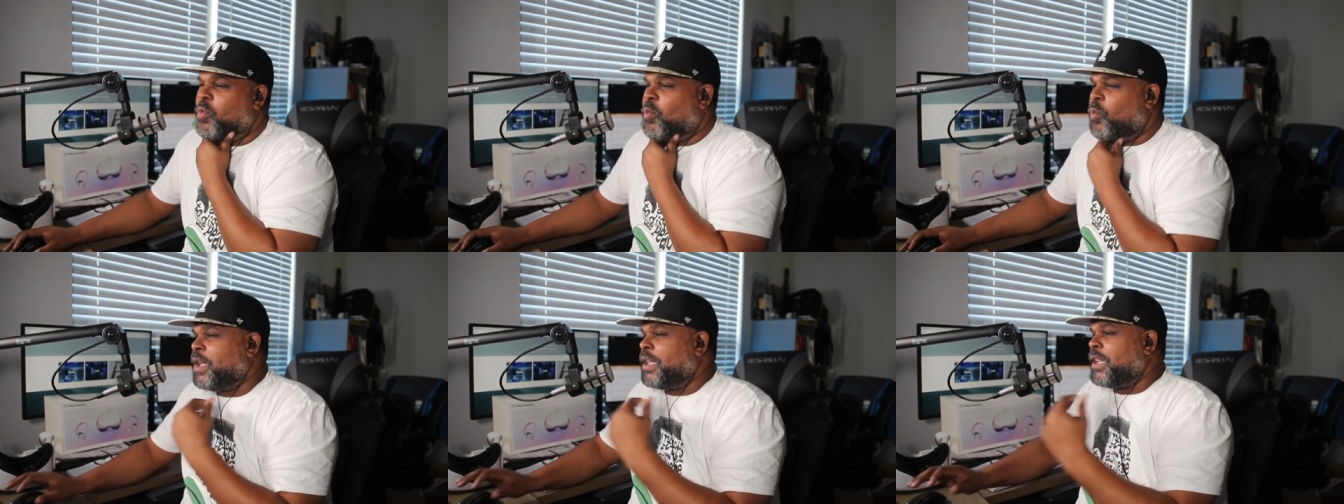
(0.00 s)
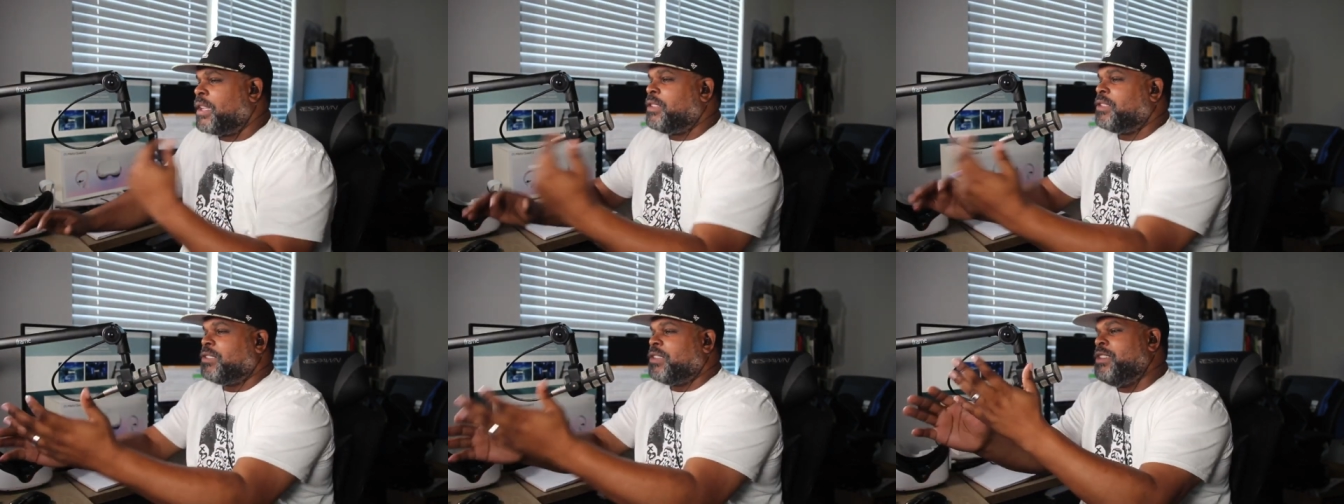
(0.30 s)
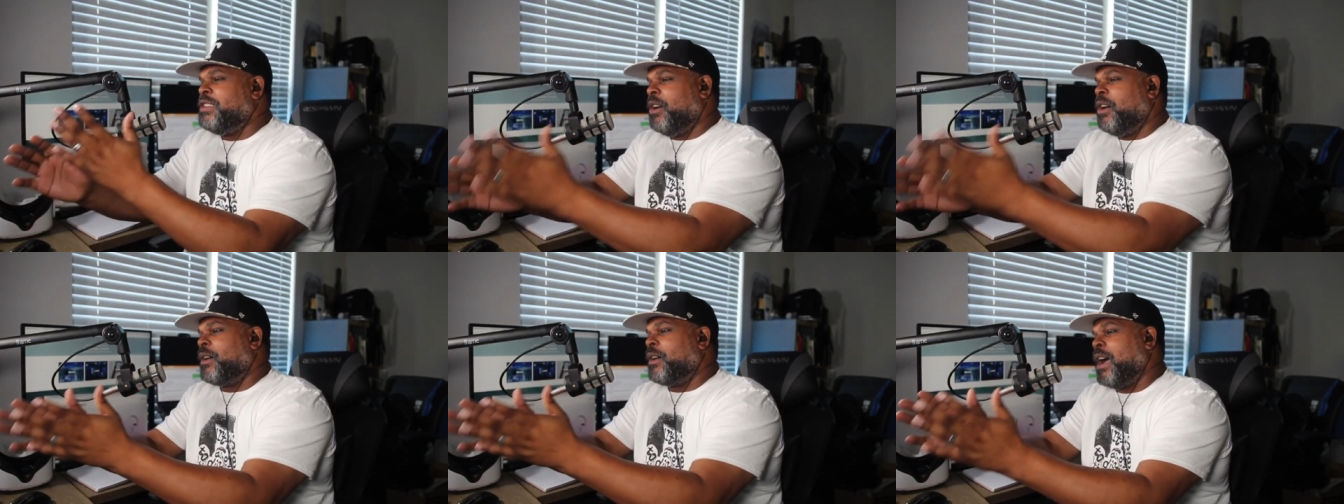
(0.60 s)
We can
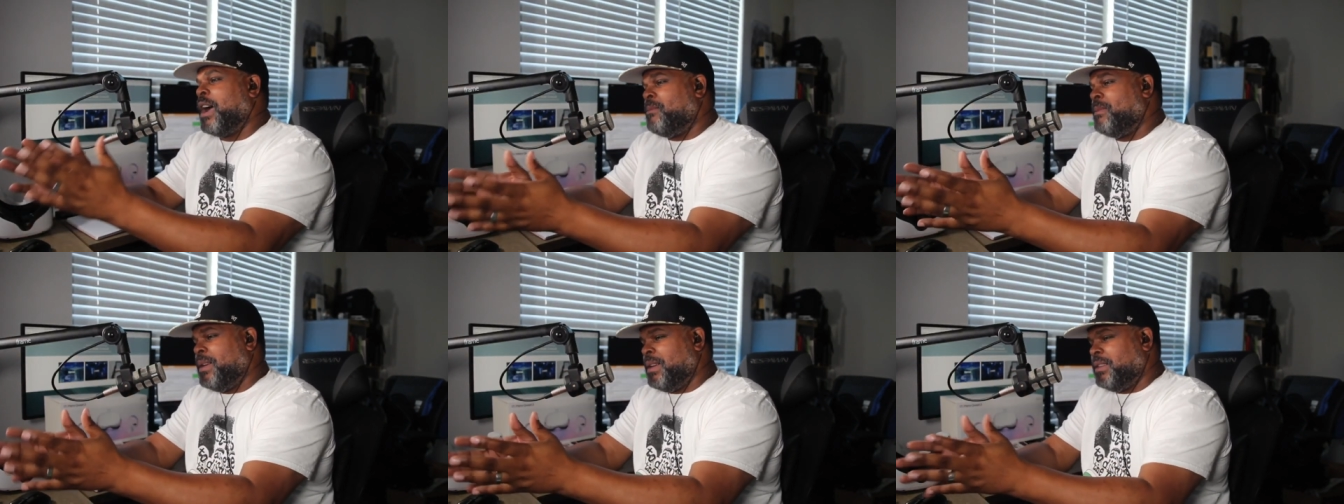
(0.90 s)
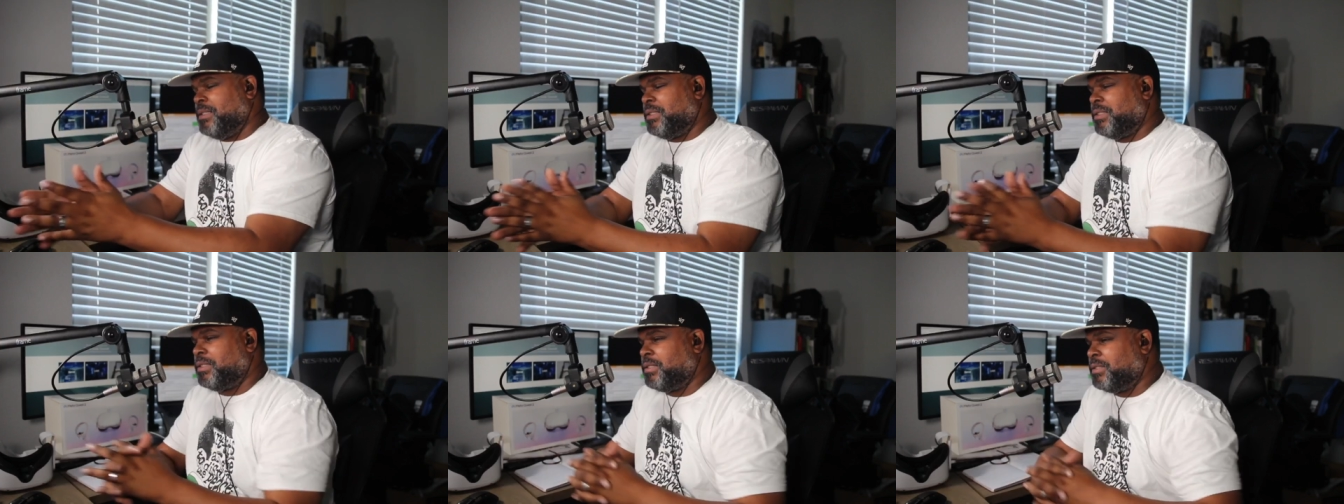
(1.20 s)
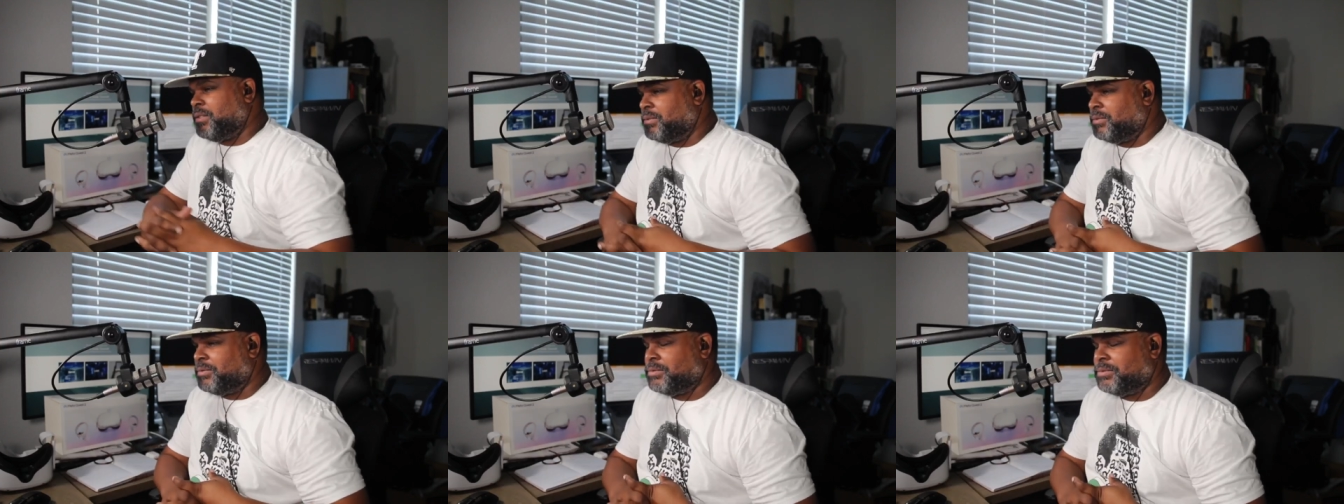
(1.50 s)
see your
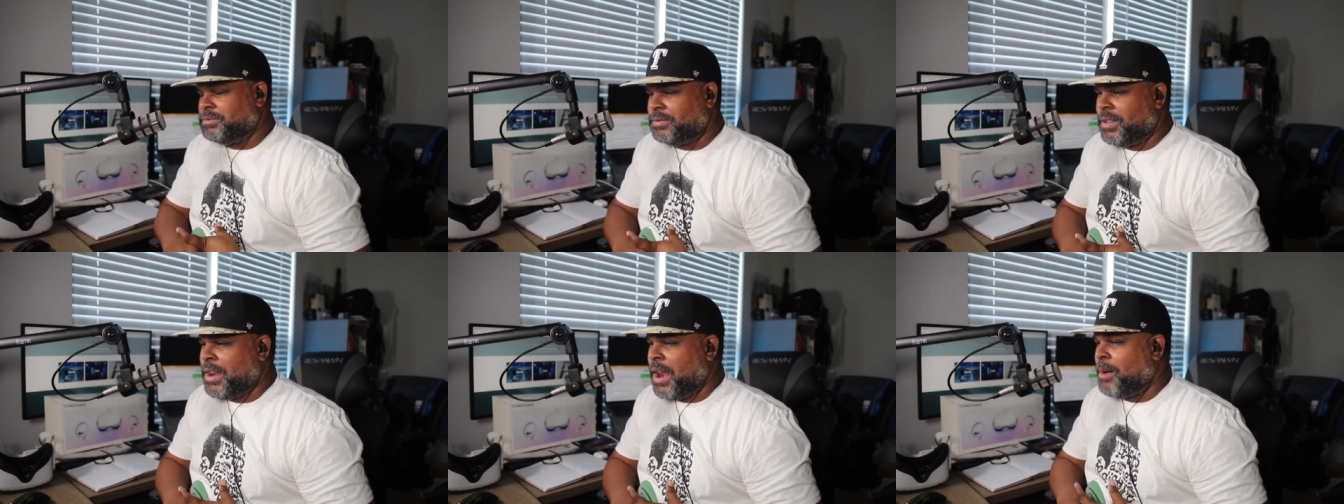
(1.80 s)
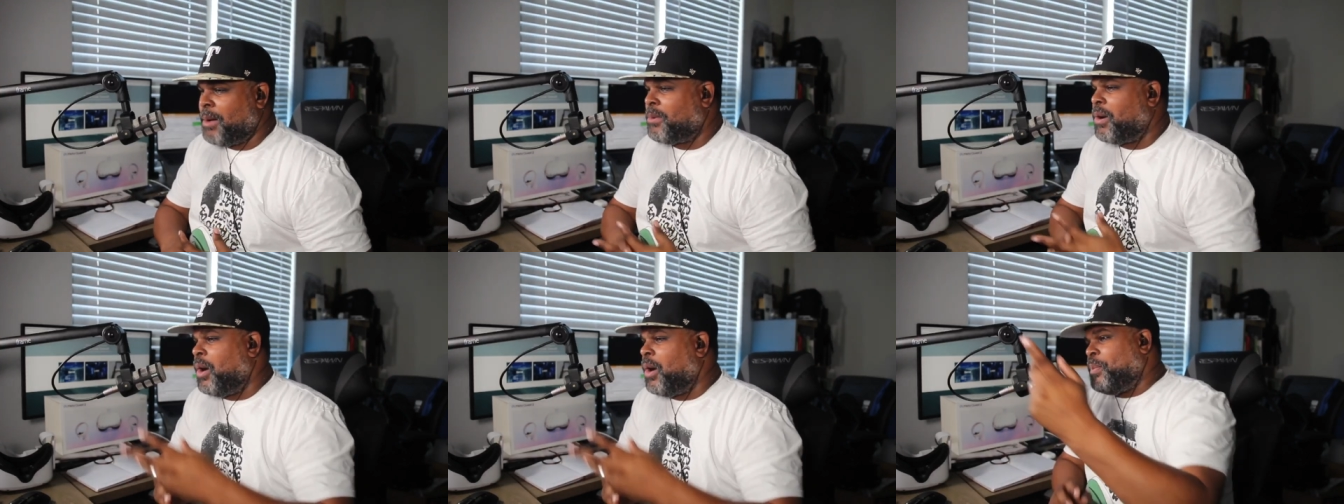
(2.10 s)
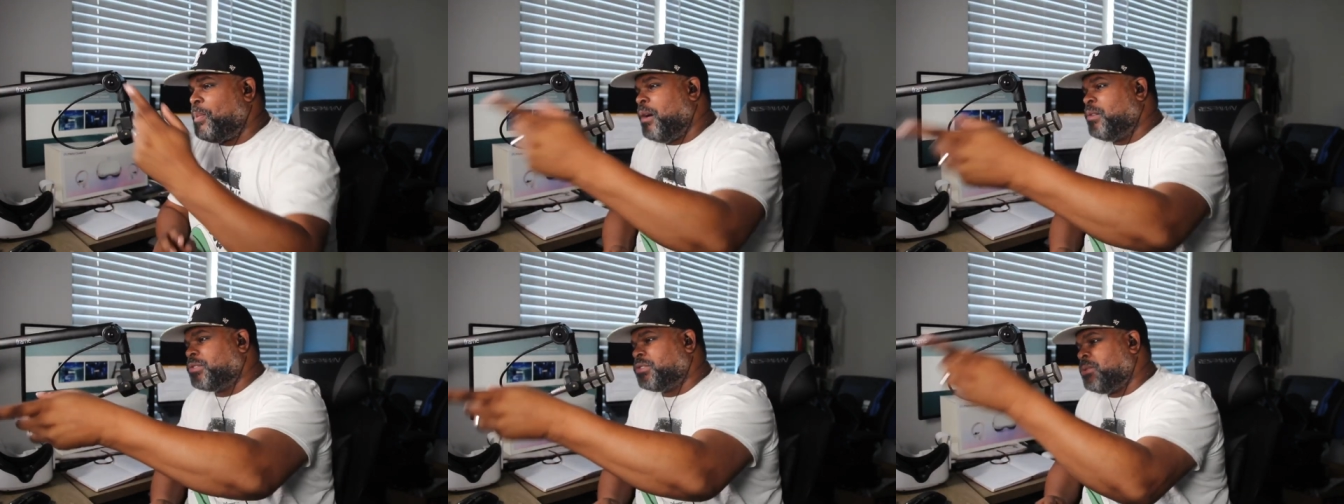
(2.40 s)
comments, and I'm gonna
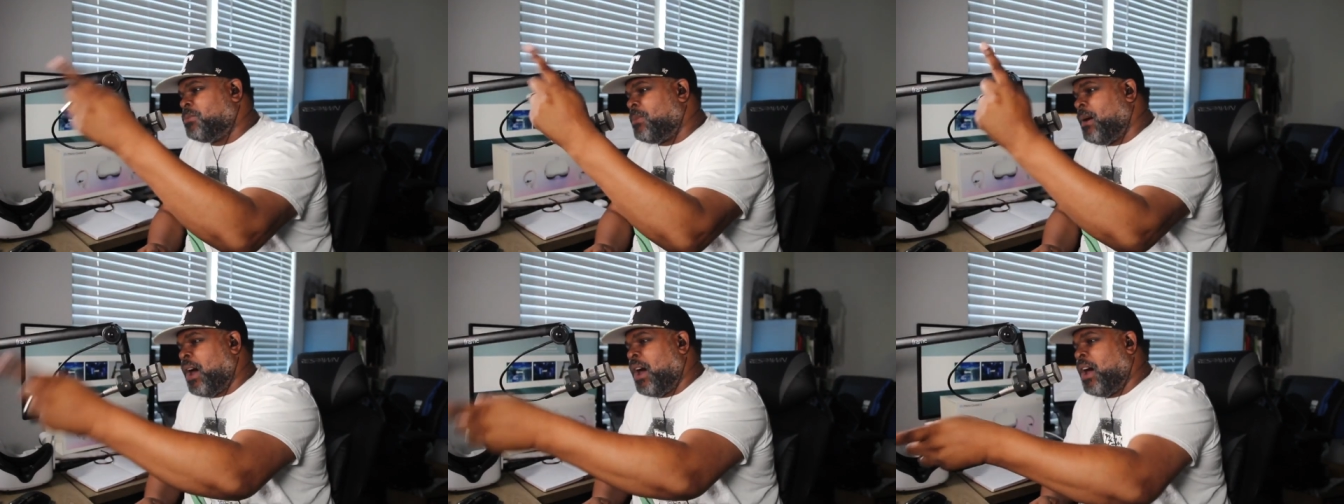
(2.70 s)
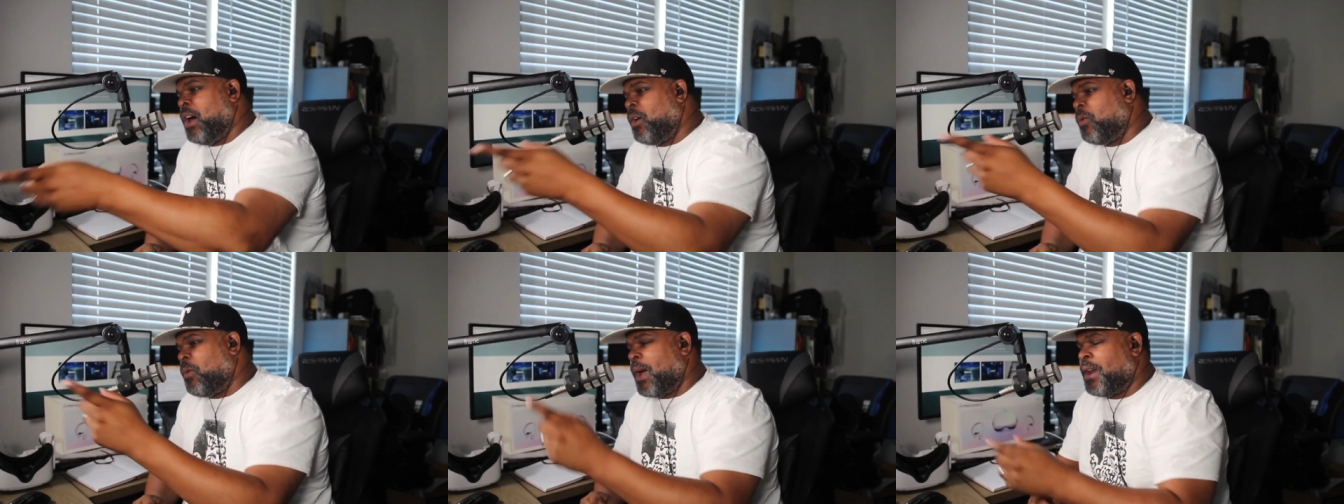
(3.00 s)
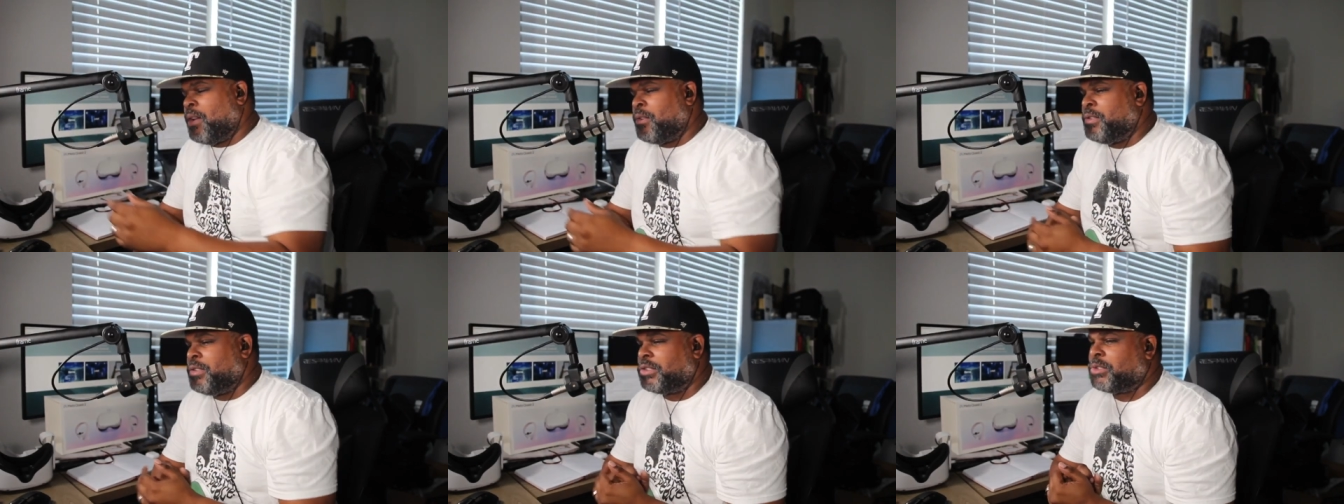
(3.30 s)
post them all
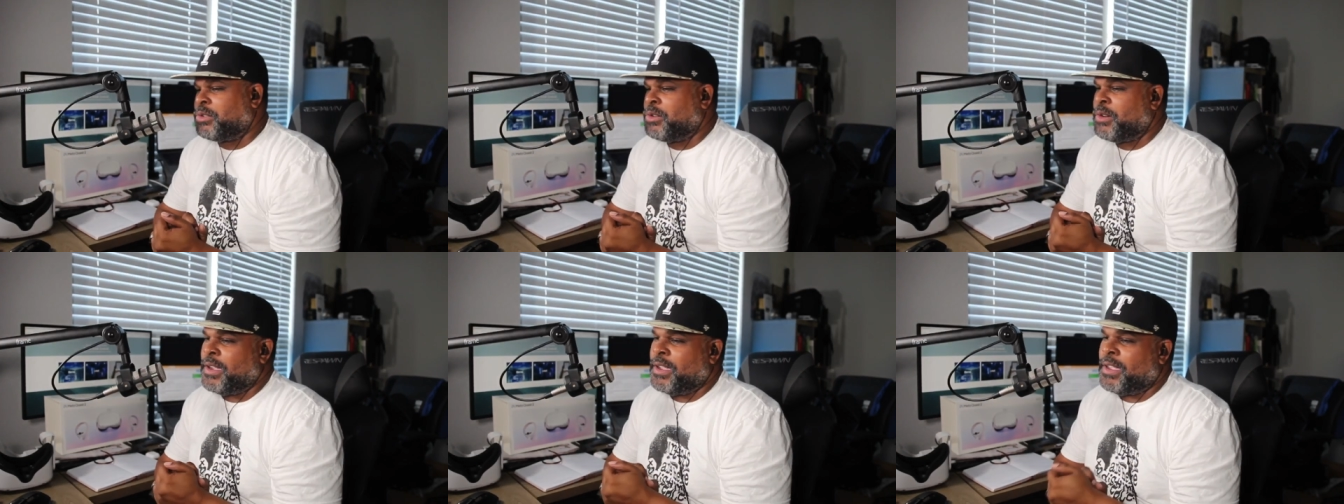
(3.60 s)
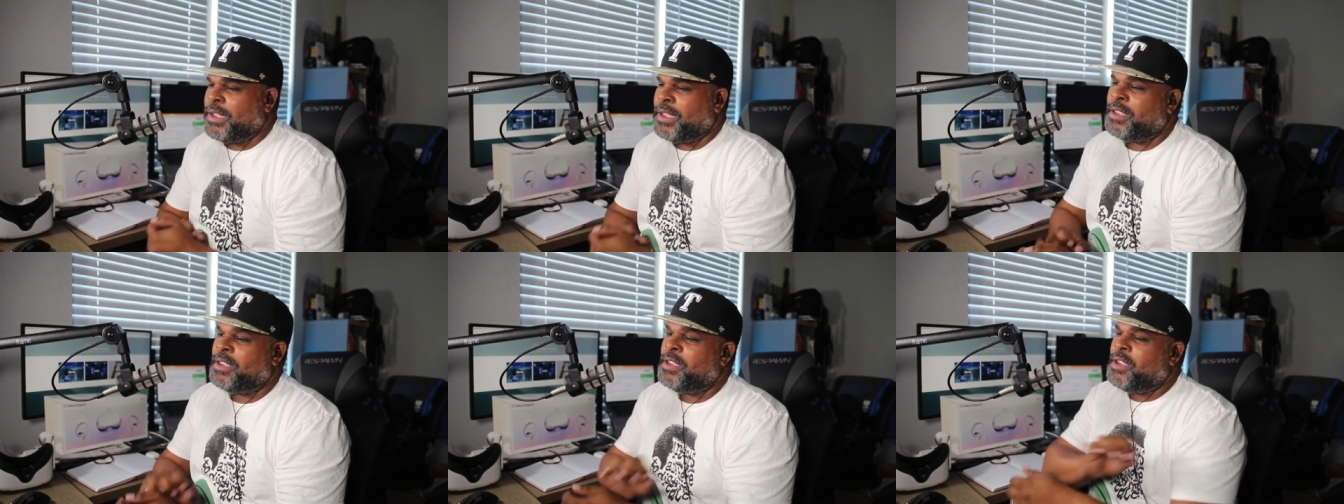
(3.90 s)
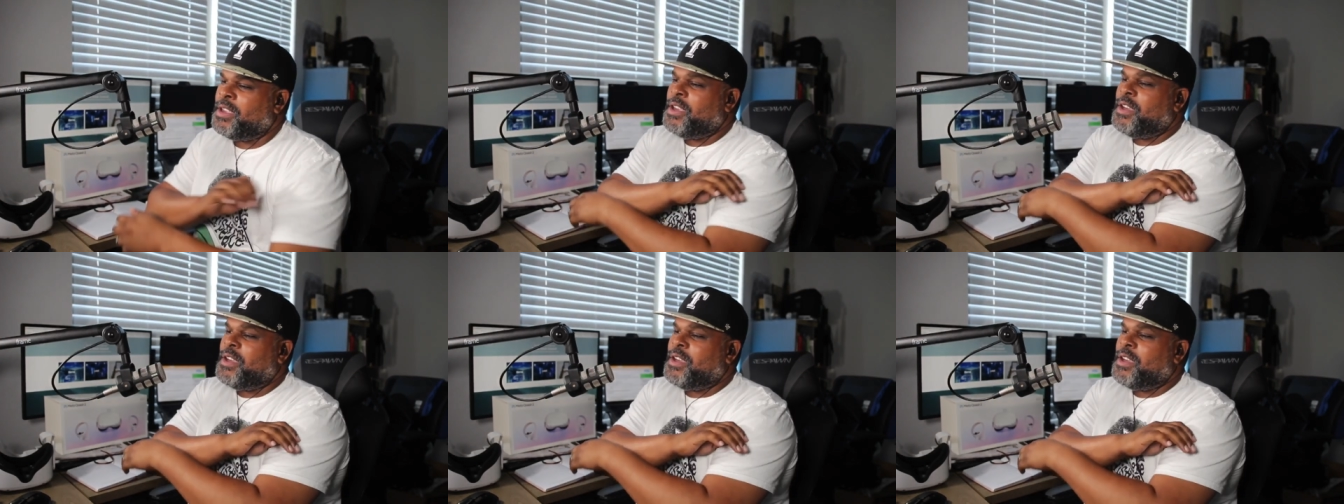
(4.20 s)
right on the screen